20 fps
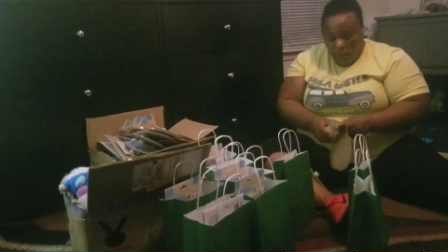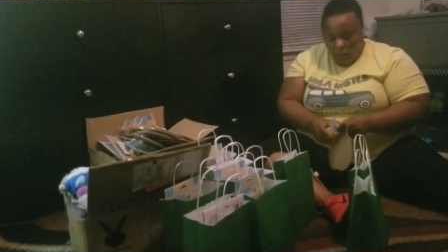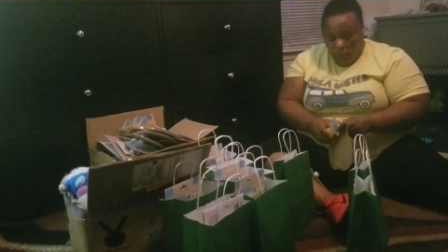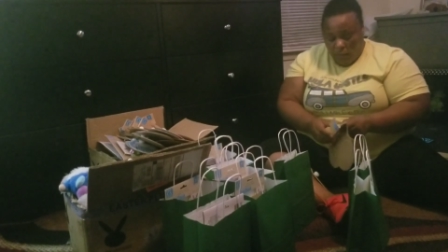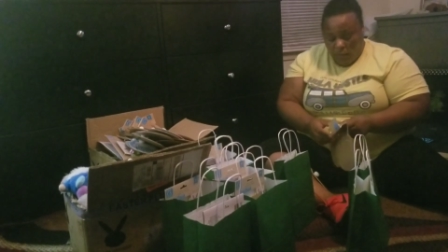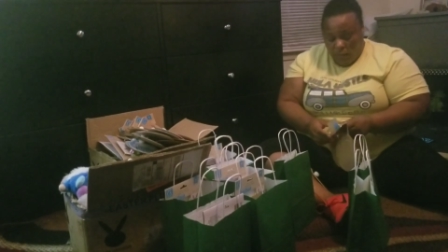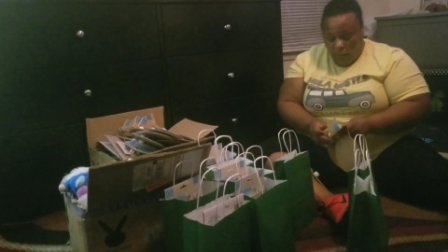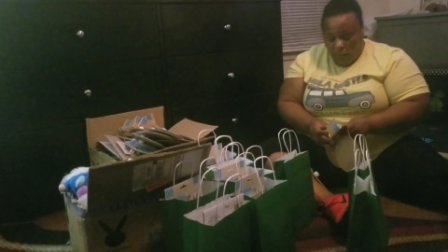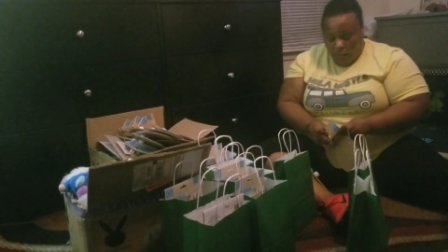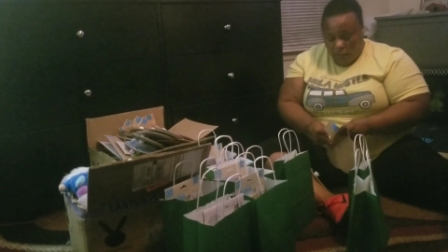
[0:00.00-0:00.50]

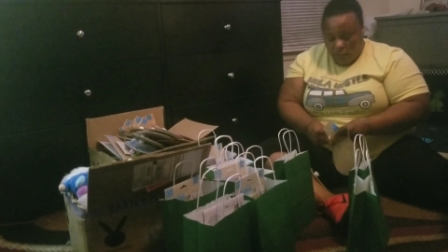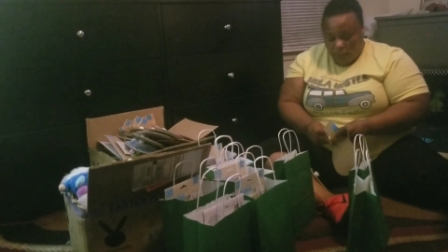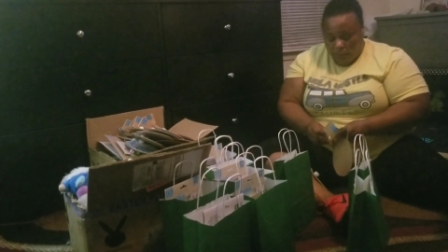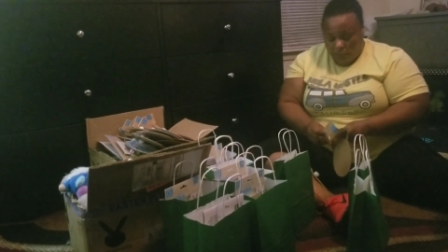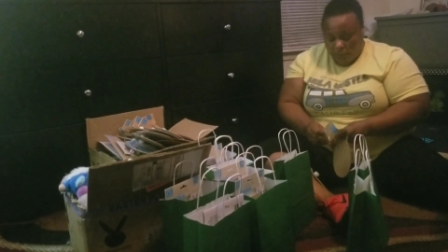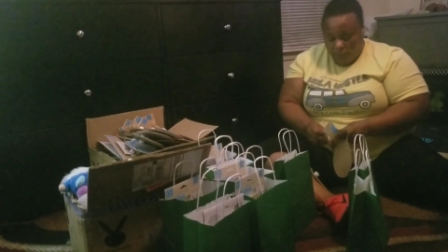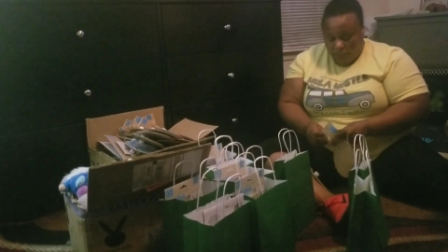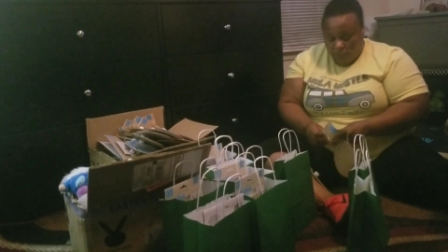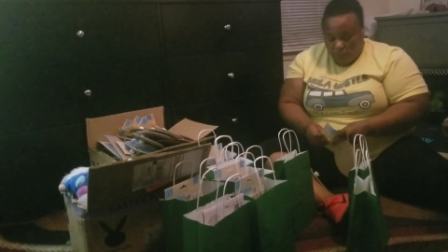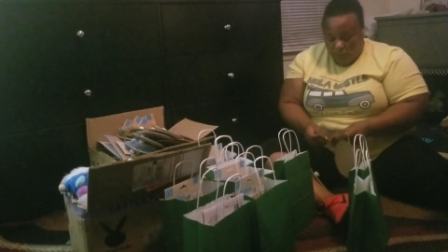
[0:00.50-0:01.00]
Um,
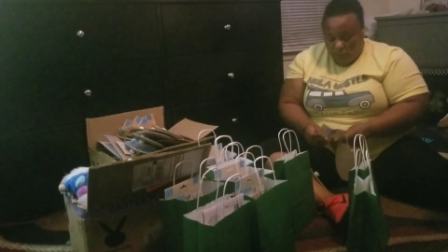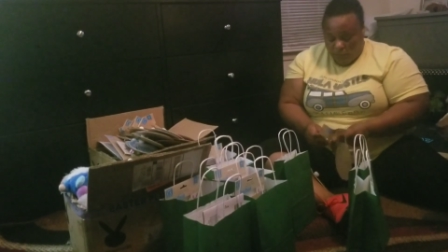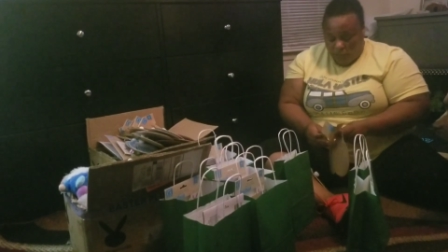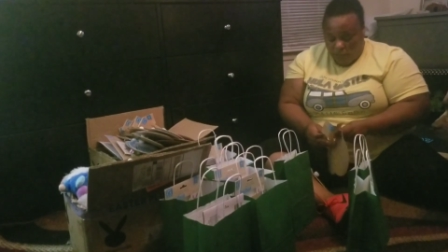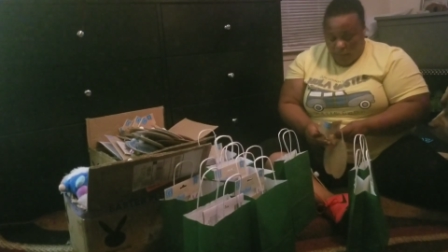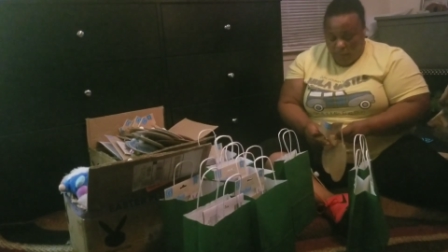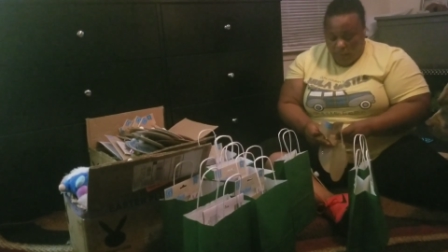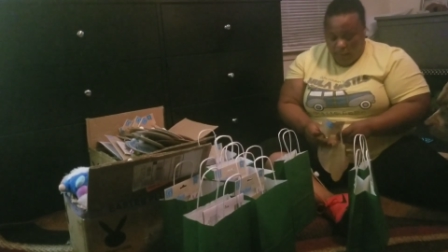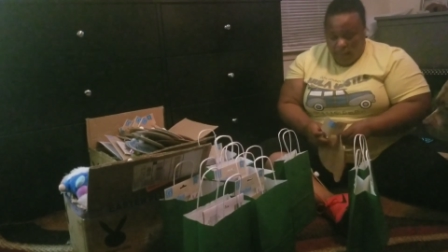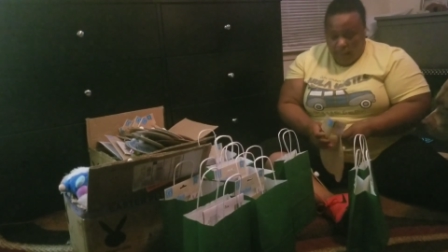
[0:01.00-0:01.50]

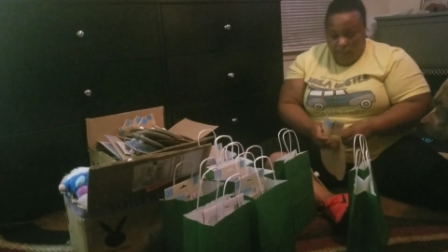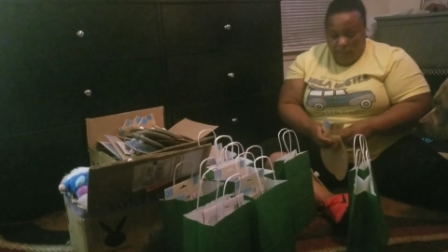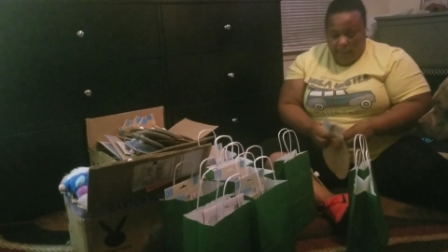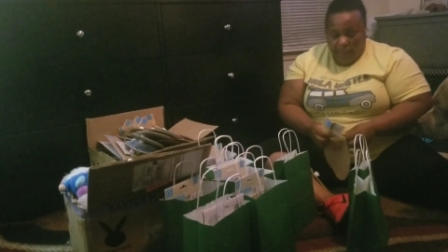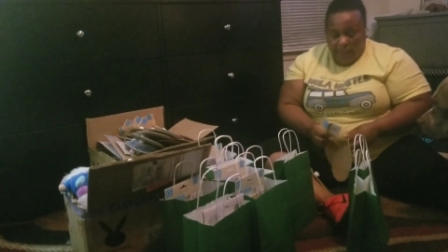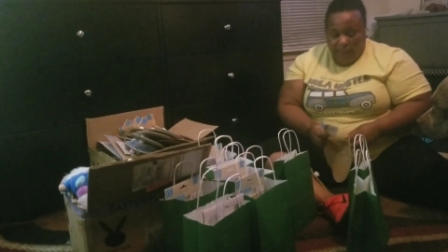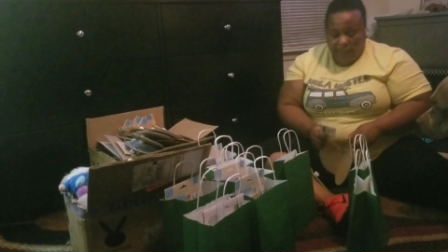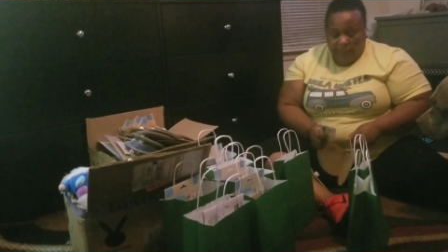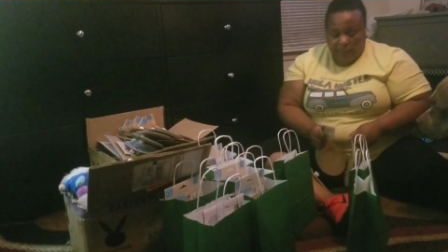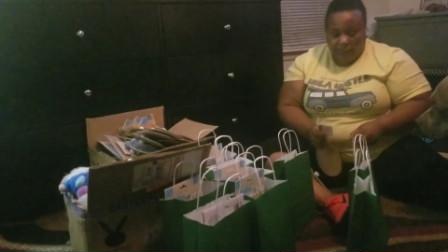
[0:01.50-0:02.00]

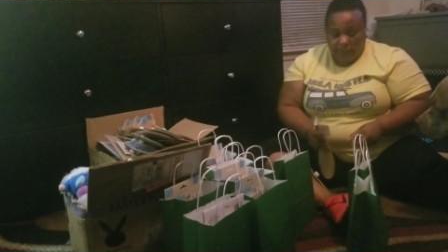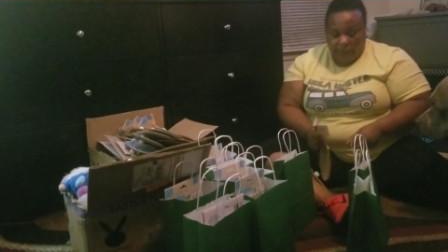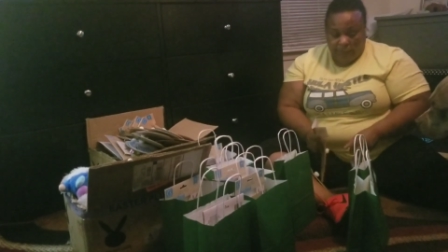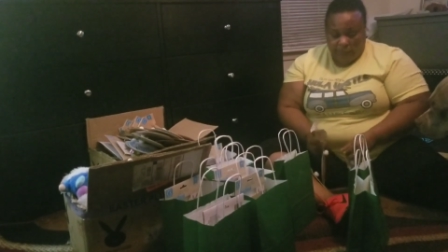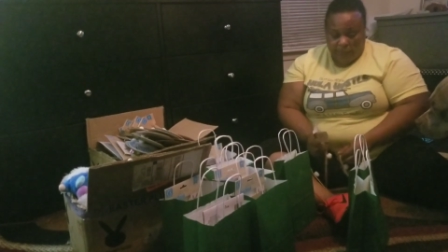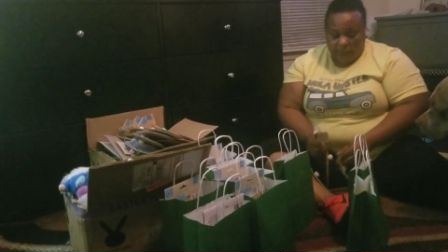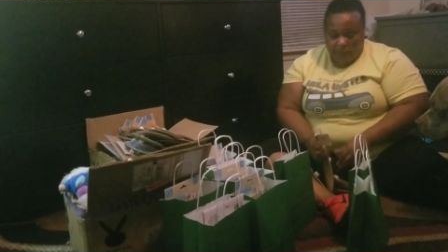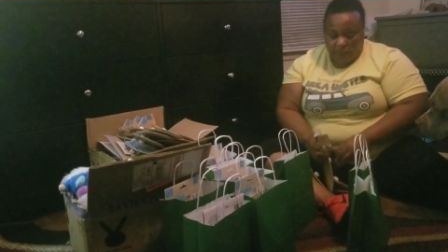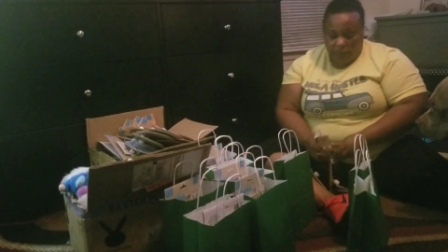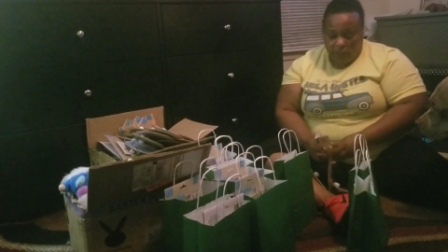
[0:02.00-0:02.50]
at
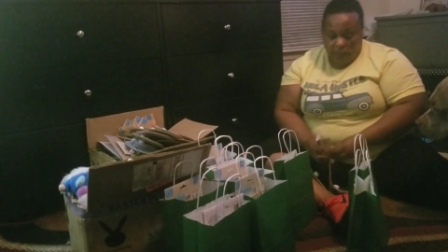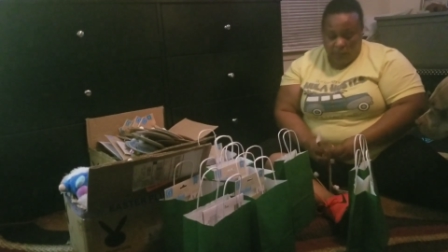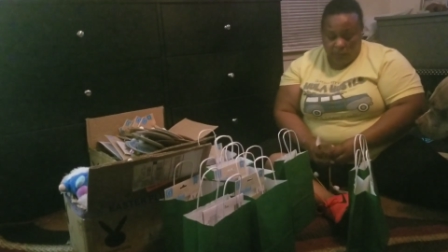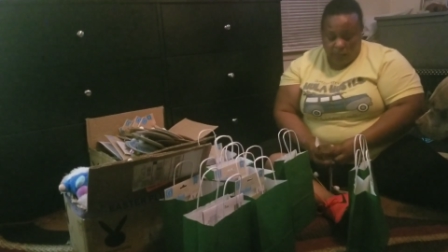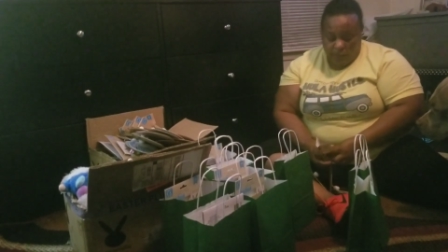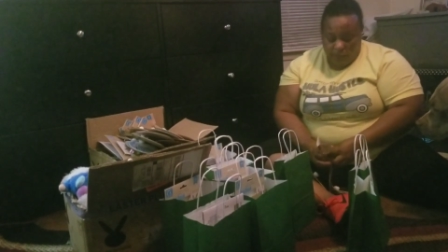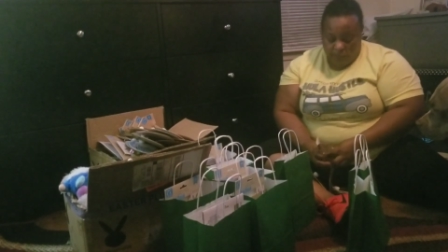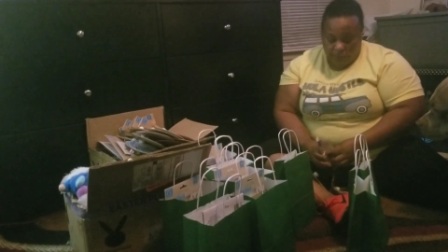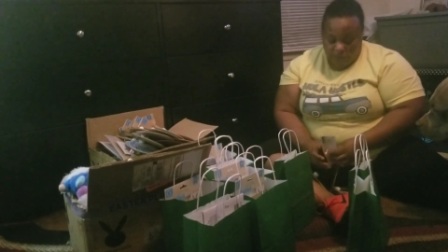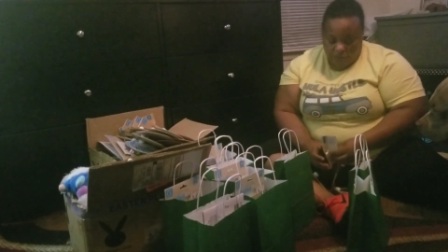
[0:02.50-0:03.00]
this uh